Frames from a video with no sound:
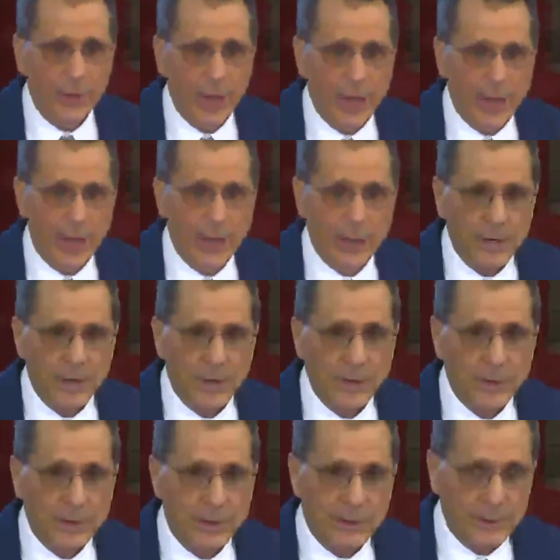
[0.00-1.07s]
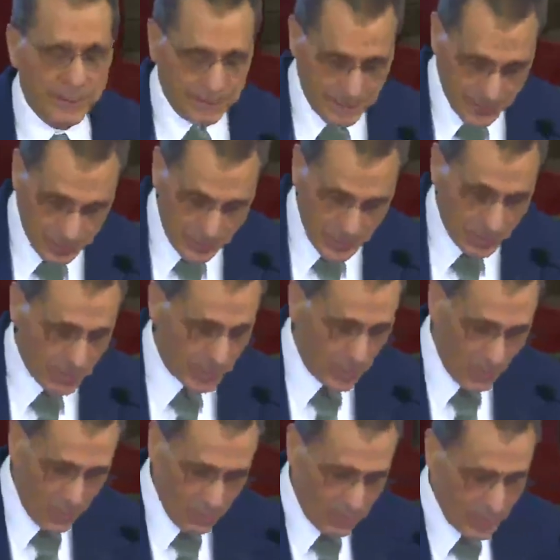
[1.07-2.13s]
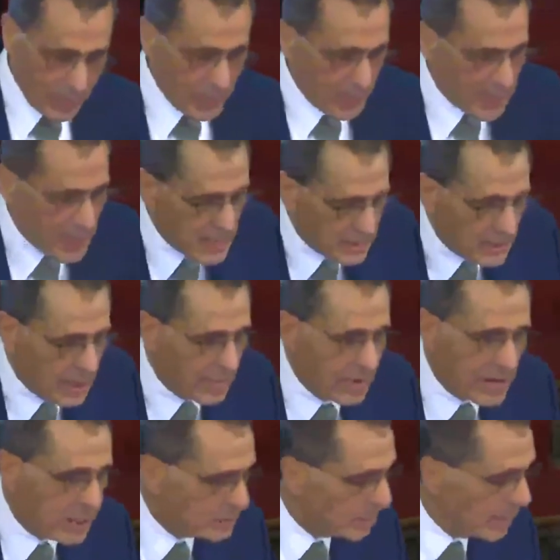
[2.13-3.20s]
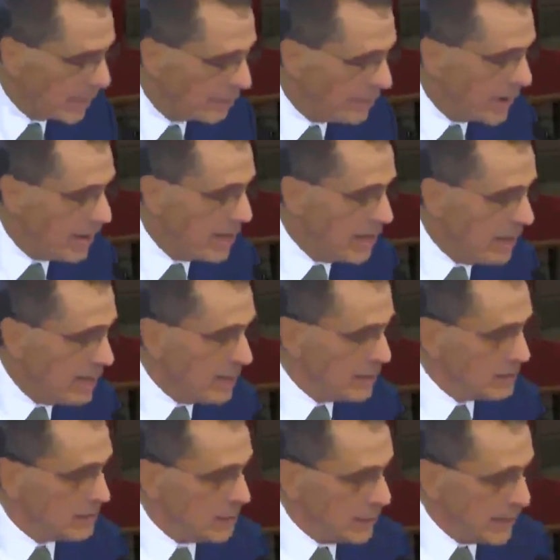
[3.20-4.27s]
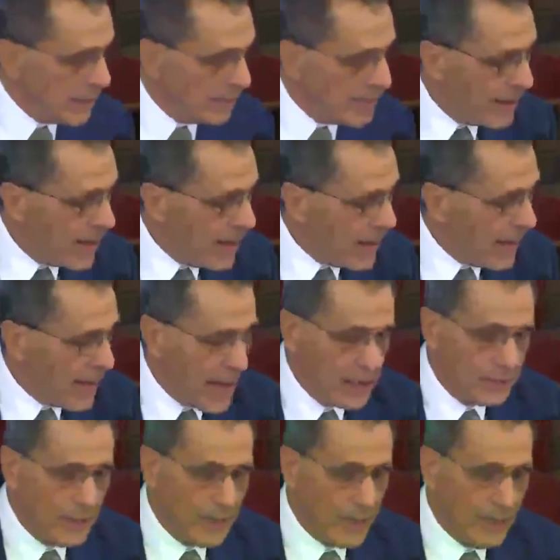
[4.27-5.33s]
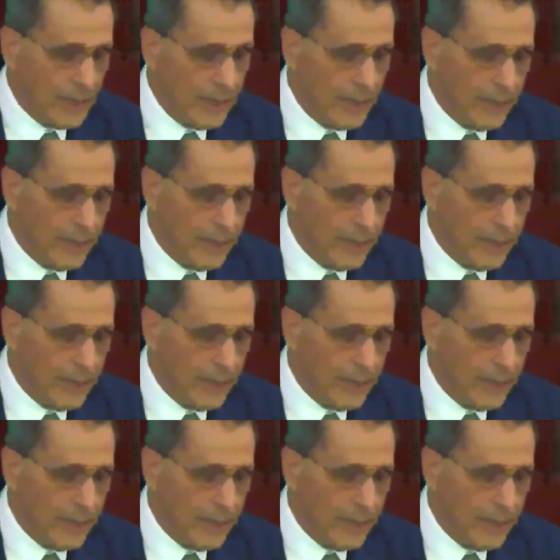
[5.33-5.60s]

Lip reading: Okay. So there we go. He has given His beloved sleep, hasn't He?